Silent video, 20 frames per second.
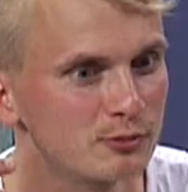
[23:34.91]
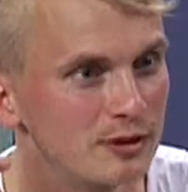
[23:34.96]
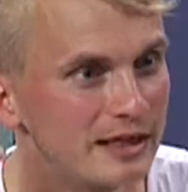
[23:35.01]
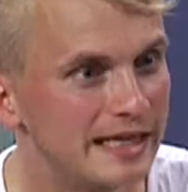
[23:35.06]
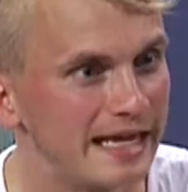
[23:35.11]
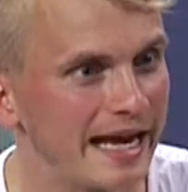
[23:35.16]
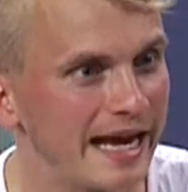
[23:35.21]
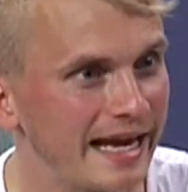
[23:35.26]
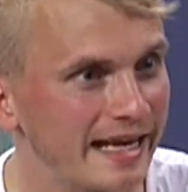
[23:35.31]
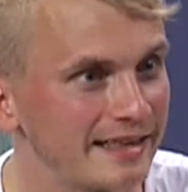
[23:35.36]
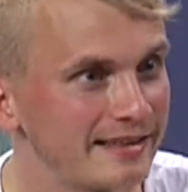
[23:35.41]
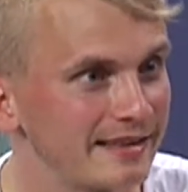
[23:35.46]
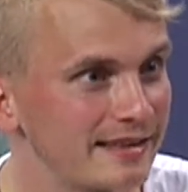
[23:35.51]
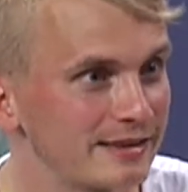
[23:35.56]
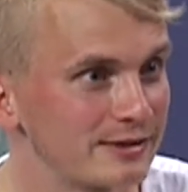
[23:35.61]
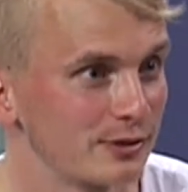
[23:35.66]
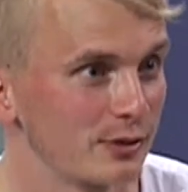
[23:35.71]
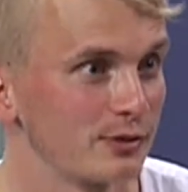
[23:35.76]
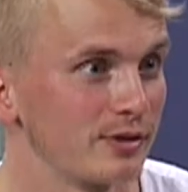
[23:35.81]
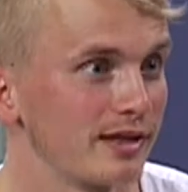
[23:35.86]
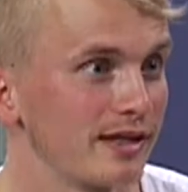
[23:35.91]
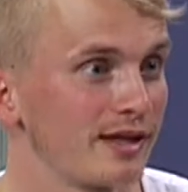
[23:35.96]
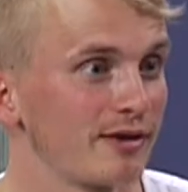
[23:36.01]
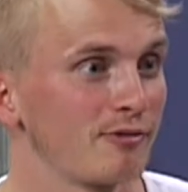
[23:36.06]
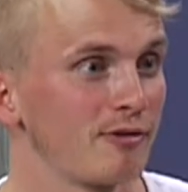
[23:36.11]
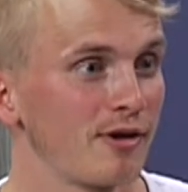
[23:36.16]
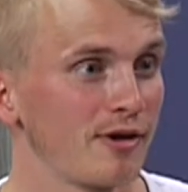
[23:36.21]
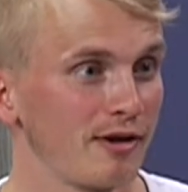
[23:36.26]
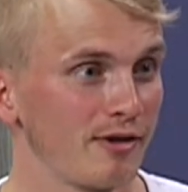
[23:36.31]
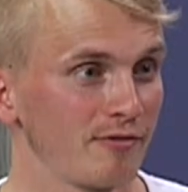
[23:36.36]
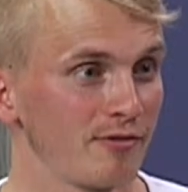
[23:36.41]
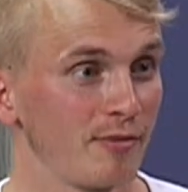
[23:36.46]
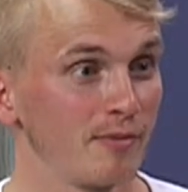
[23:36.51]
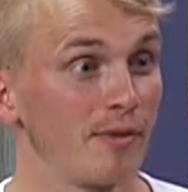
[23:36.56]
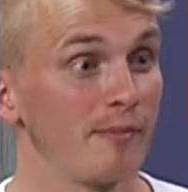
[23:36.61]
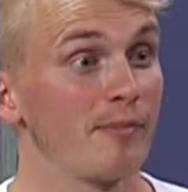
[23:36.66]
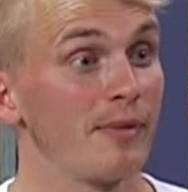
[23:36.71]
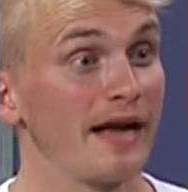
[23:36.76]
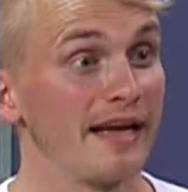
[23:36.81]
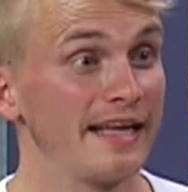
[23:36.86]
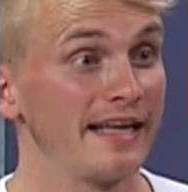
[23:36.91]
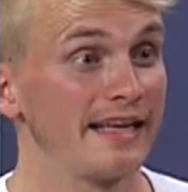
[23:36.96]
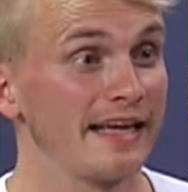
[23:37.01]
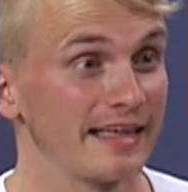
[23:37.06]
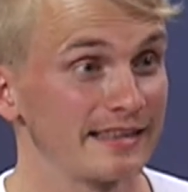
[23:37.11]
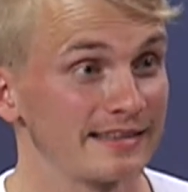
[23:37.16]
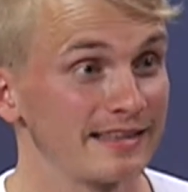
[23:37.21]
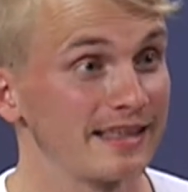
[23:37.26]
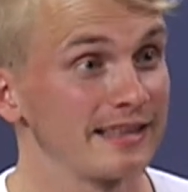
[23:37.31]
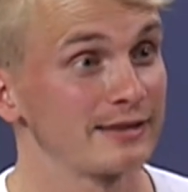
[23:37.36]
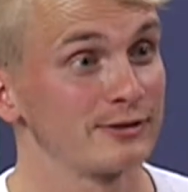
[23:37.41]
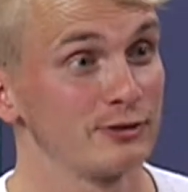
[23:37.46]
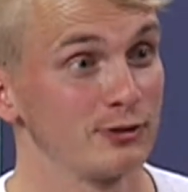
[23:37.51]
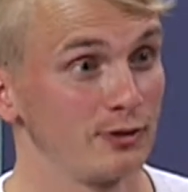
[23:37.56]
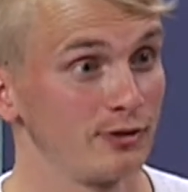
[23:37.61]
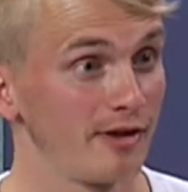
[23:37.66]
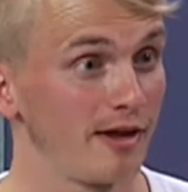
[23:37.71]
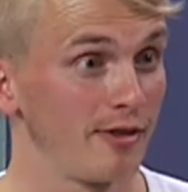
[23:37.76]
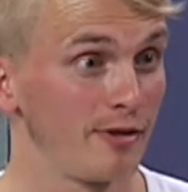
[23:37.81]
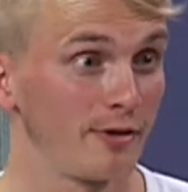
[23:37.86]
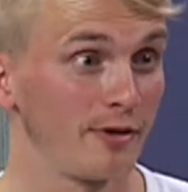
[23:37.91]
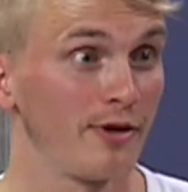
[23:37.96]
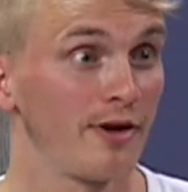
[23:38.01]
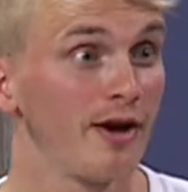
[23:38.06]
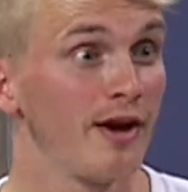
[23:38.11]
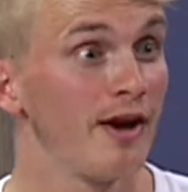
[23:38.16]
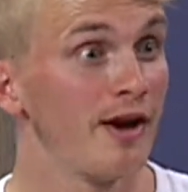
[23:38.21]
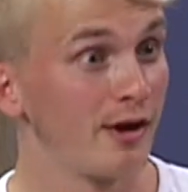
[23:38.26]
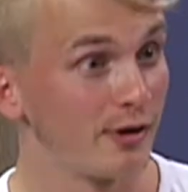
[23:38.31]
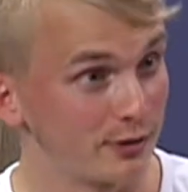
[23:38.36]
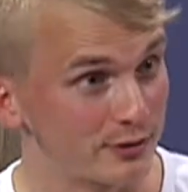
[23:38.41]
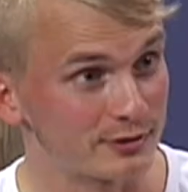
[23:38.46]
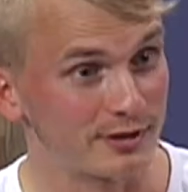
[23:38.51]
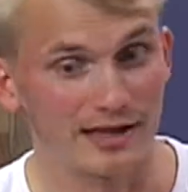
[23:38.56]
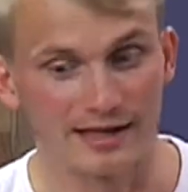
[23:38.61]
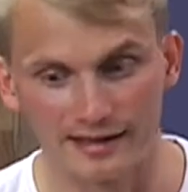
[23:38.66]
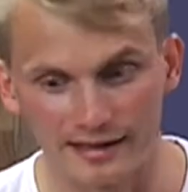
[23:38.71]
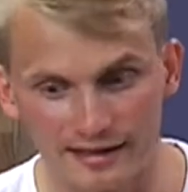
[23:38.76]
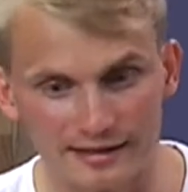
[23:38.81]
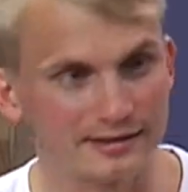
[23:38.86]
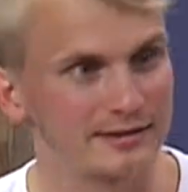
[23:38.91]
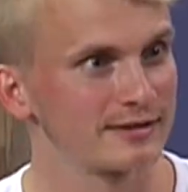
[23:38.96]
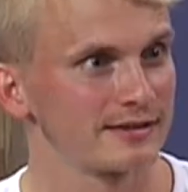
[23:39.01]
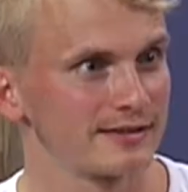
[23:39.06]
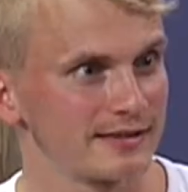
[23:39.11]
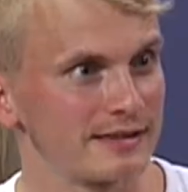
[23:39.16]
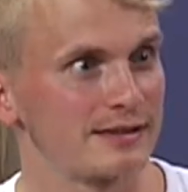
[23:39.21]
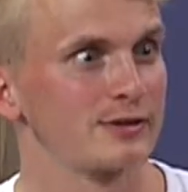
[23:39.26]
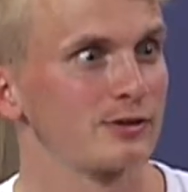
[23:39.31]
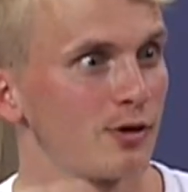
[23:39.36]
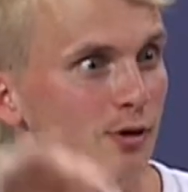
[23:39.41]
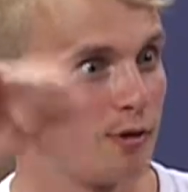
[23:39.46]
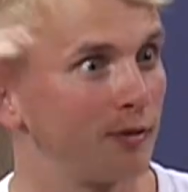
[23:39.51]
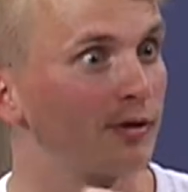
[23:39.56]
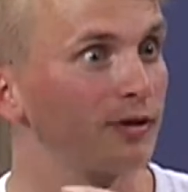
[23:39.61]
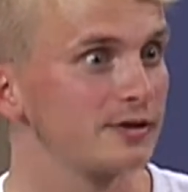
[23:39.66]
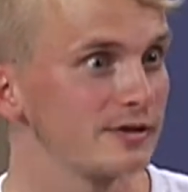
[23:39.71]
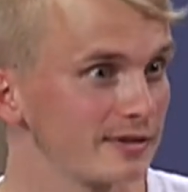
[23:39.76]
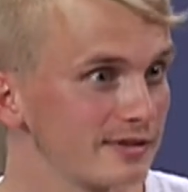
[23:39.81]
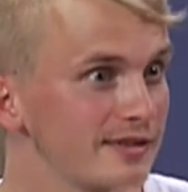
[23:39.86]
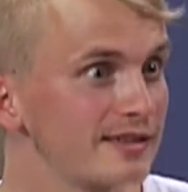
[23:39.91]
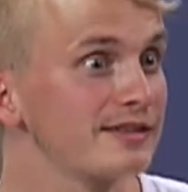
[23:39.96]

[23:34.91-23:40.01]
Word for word: really hectic. So they are running from a panic attack to another because like it's it's. So we need to